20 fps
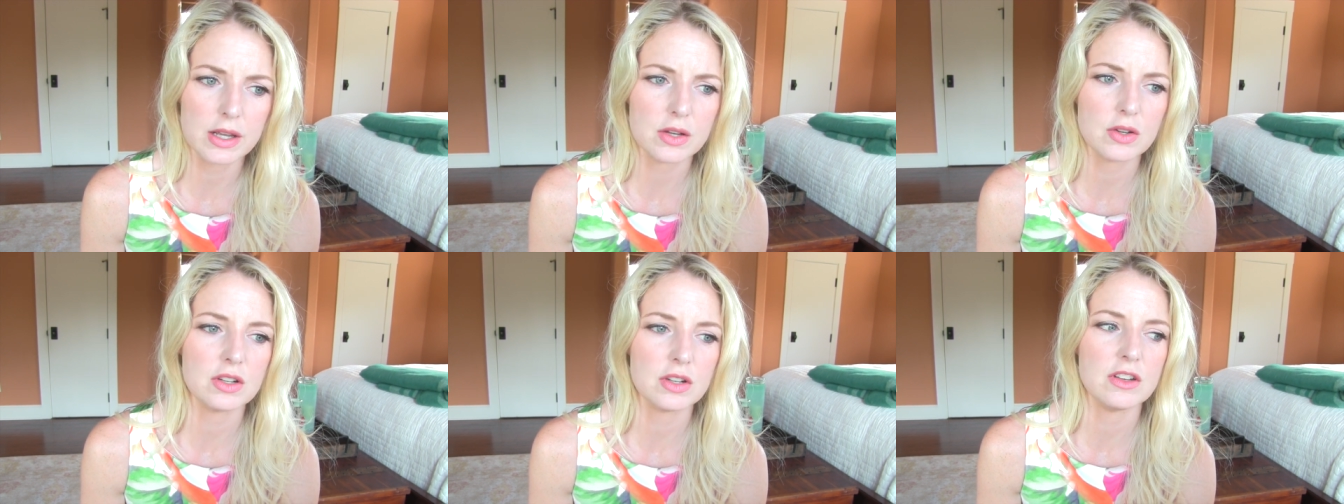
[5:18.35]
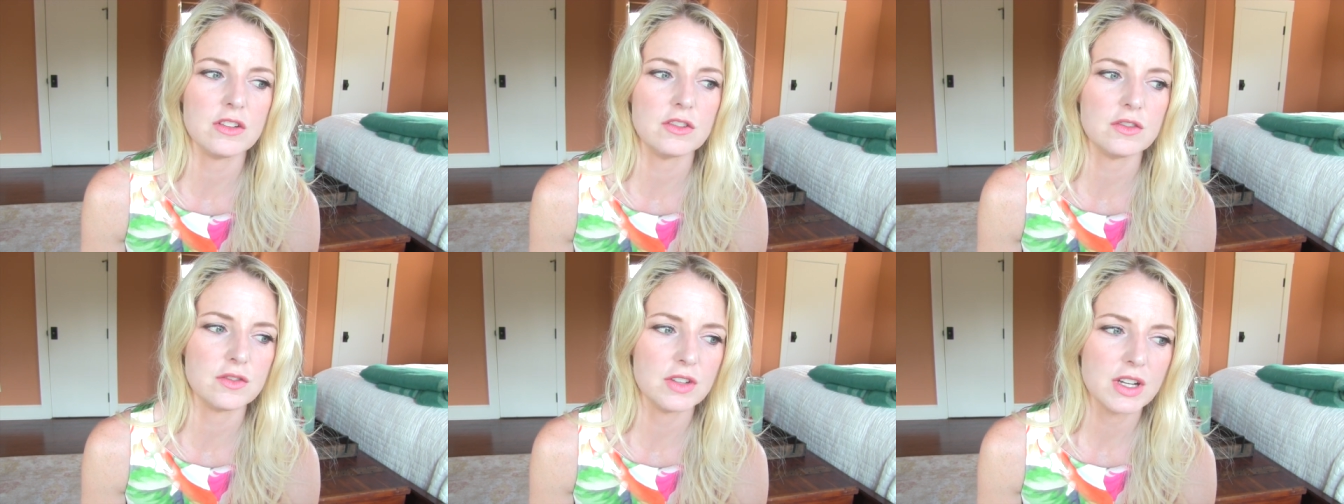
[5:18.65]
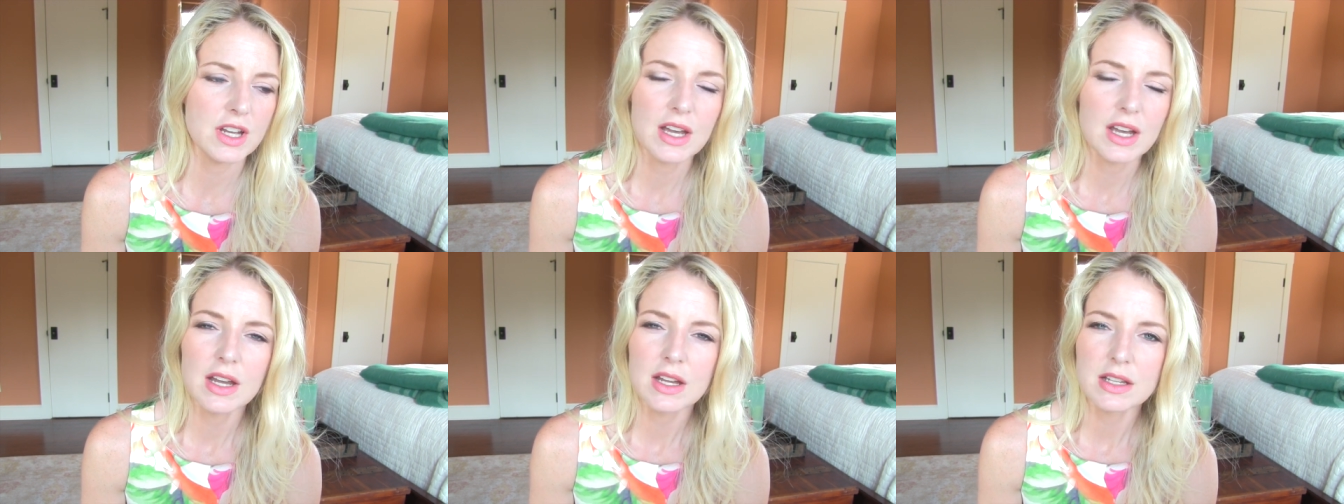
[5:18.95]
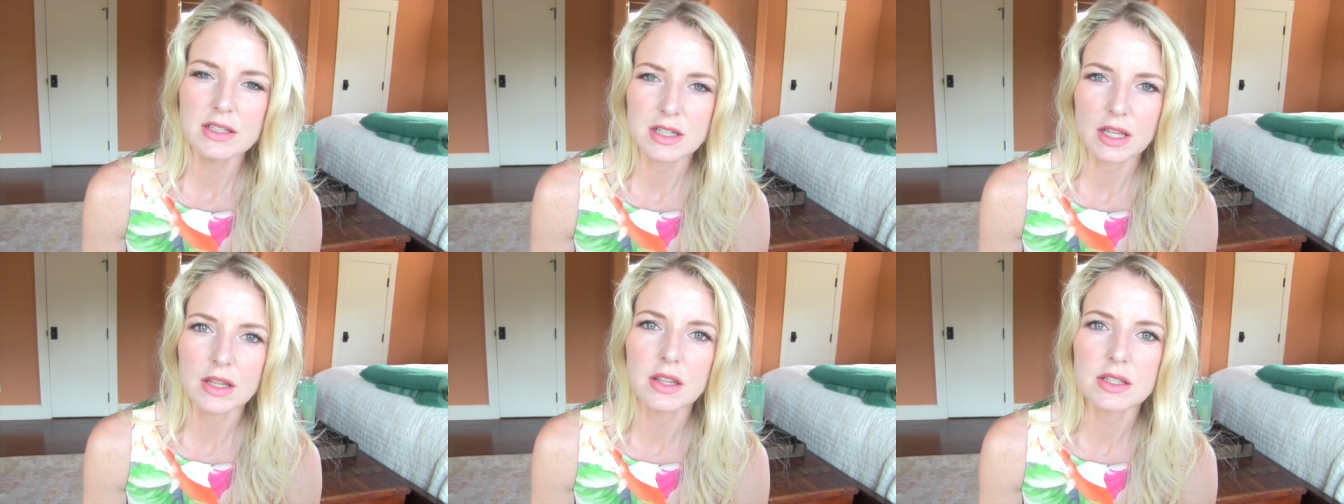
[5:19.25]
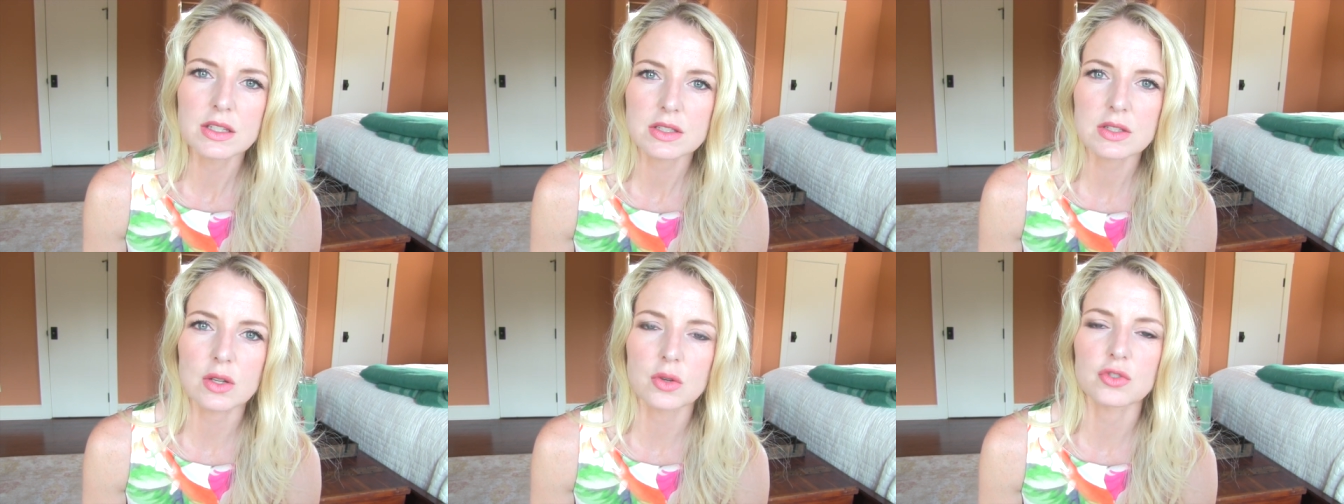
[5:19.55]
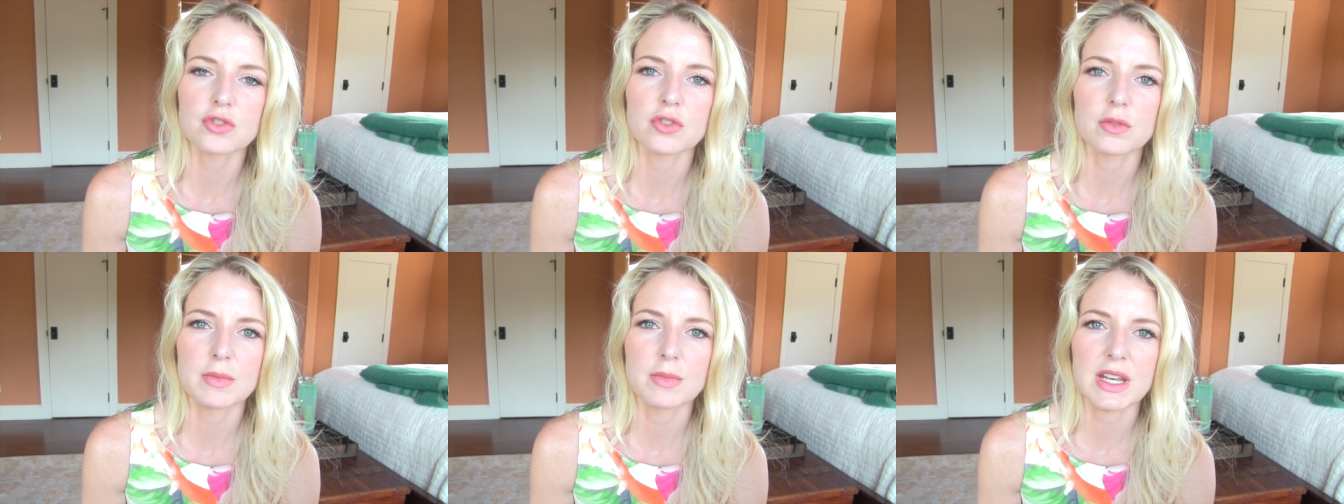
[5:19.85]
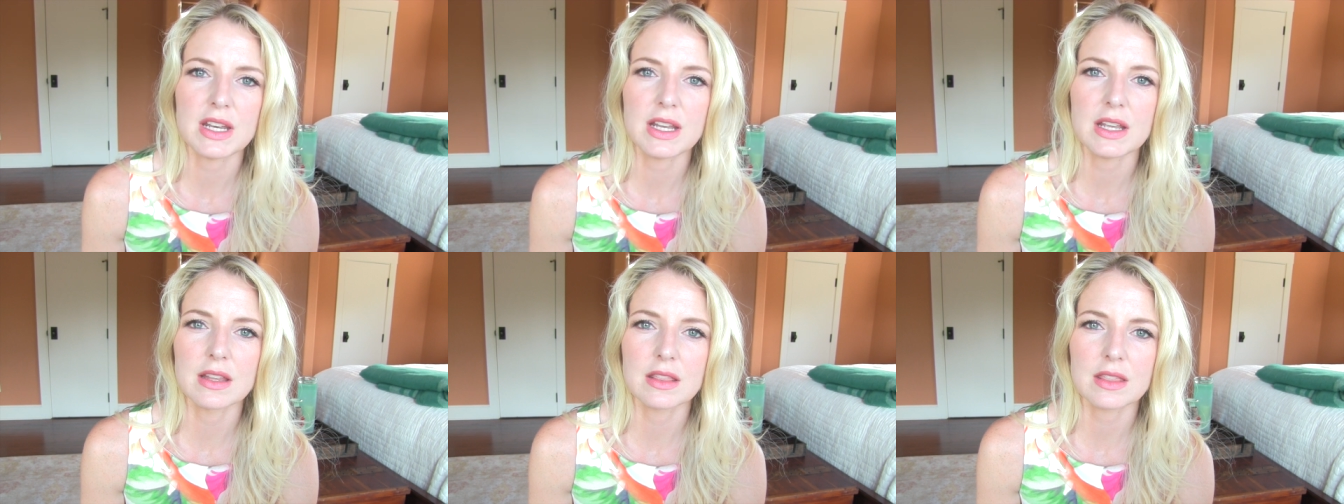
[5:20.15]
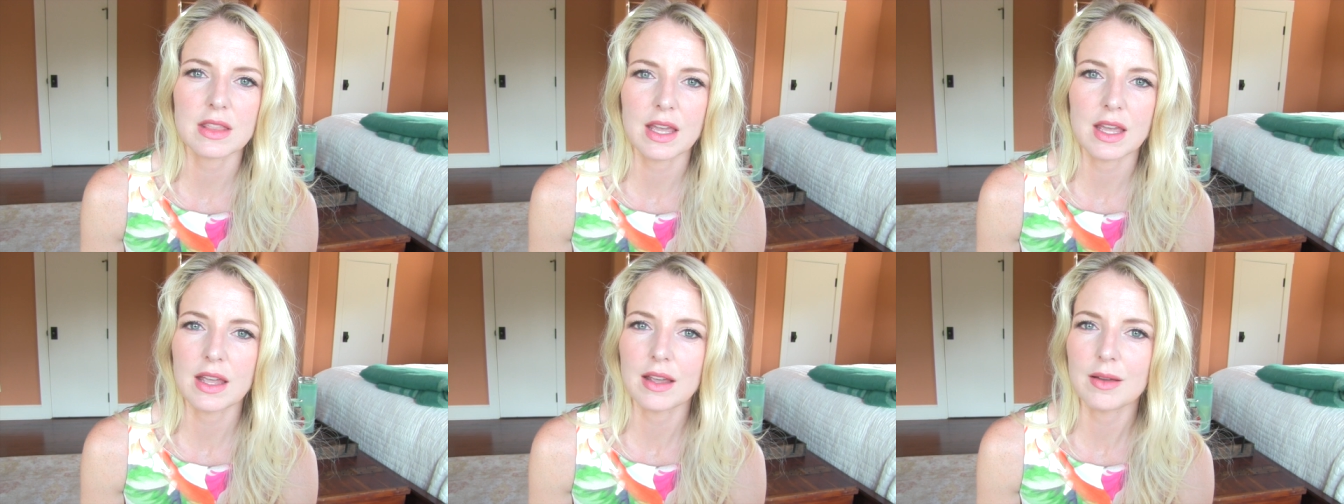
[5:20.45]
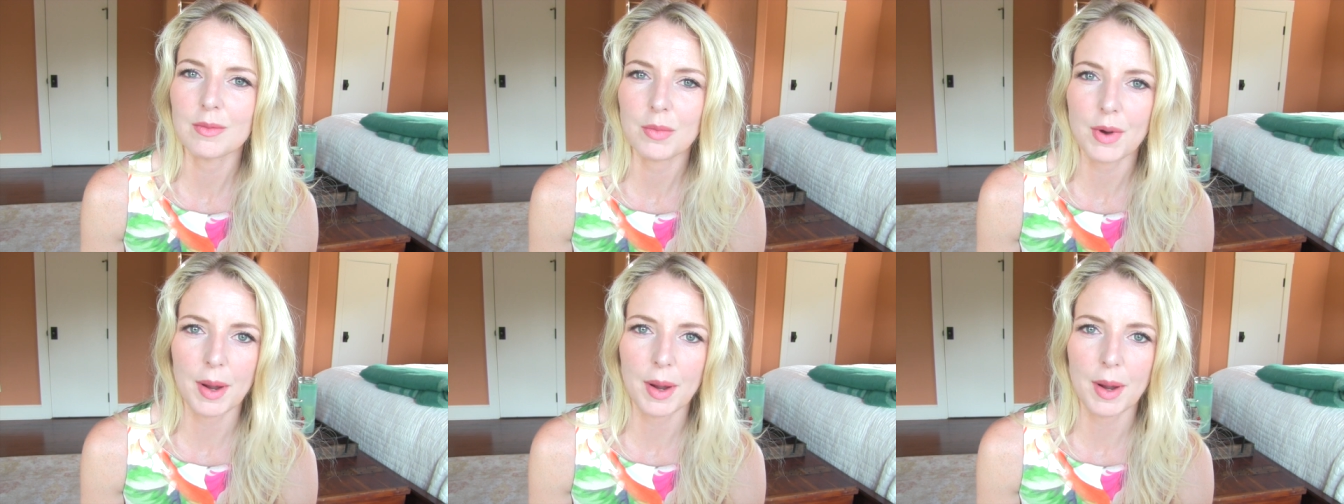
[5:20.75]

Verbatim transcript: I couldn't have done the social media thing